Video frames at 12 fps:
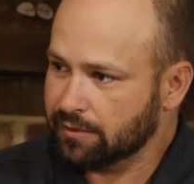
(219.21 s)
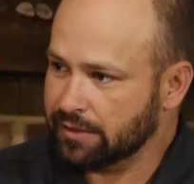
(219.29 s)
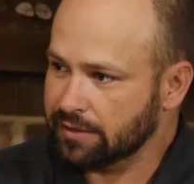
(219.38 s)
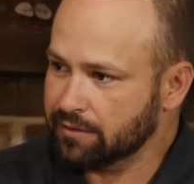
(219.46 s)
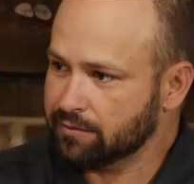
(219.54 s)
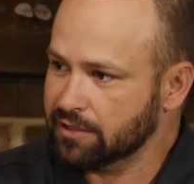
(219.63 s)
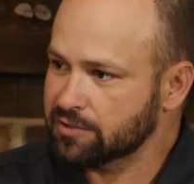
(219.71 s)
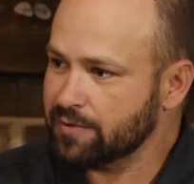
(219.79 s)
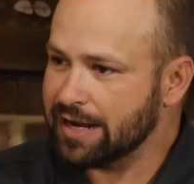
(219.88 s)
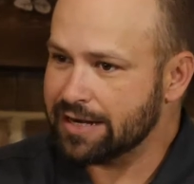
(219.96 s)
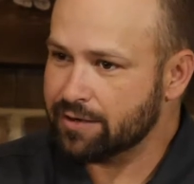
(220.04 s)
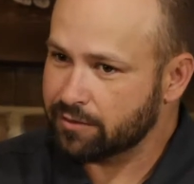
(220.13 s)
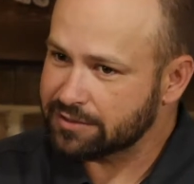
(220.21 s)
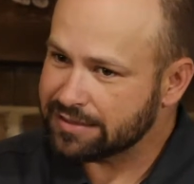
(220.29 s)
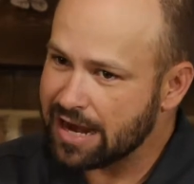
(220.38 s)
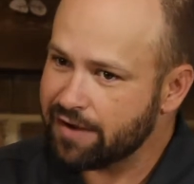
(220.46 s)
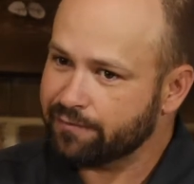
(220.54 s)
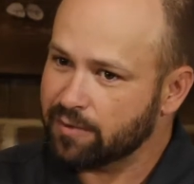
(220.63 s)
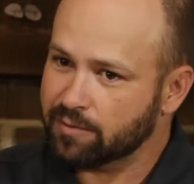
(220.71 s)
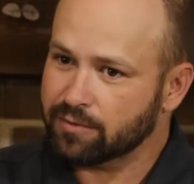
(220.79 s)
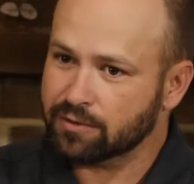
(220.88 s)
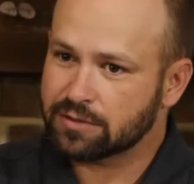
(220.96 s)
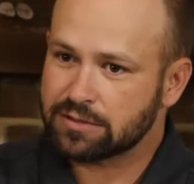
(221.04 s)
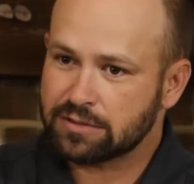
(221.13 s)
In other words, we had no staff
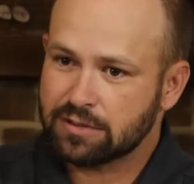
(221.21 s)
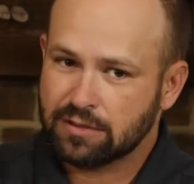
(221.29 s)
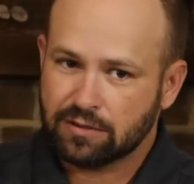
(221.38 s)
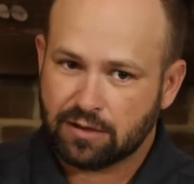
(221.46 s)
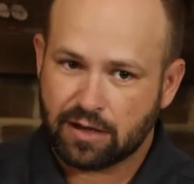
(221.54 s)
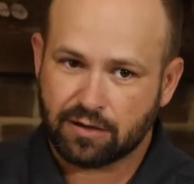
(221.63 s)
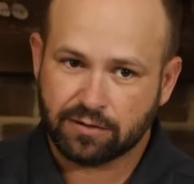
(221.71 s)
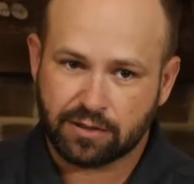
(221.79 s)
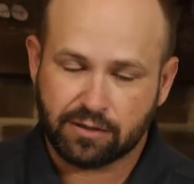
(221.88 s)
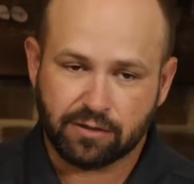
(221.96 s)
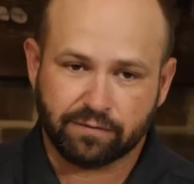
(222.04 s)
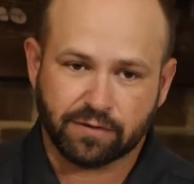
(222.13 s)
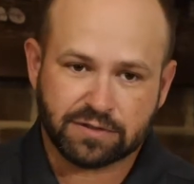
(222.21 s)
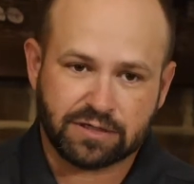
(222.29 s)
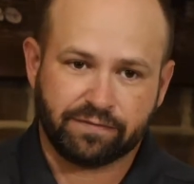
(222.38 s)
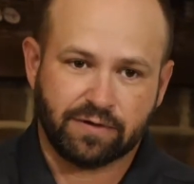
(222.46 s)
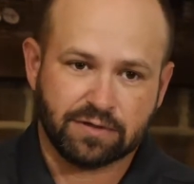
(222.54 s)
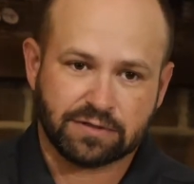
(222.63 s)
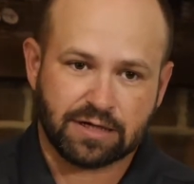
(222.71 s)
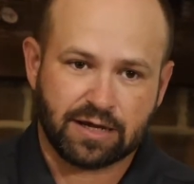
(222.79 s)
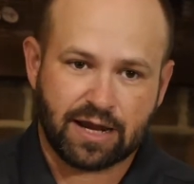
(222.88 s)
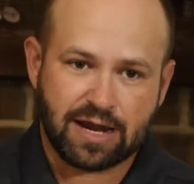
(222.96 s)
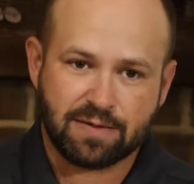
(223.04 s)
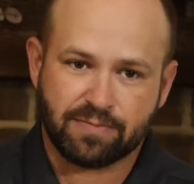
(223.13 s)
members on the University of Houston
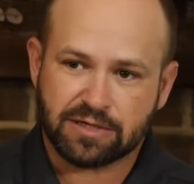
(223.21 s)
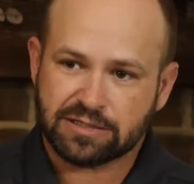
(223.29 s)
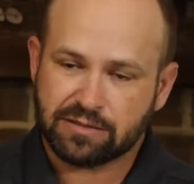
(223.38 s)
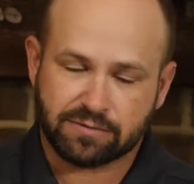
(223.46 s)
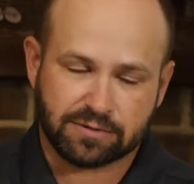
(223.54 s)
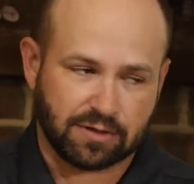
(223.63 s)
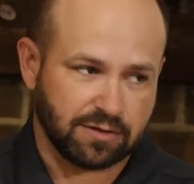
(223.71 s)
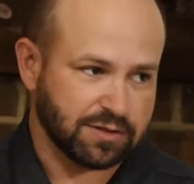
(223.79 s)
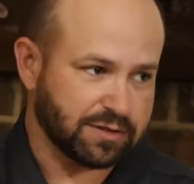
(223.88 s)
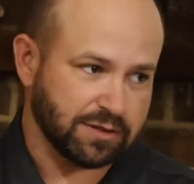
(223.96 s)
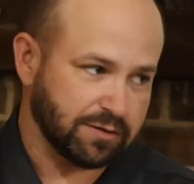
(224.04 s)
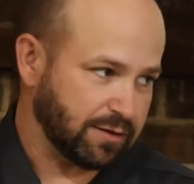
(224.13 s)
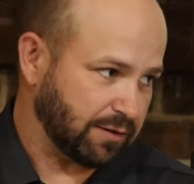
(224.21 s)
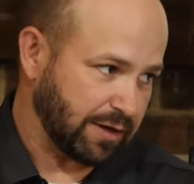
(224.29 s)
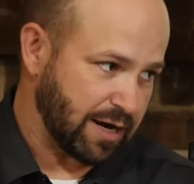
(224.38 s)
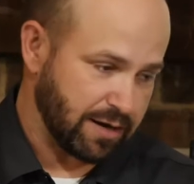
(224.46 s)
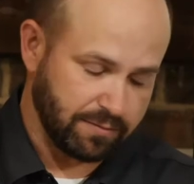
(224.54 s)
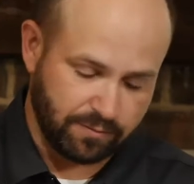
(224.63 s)
campus. It was all student-led.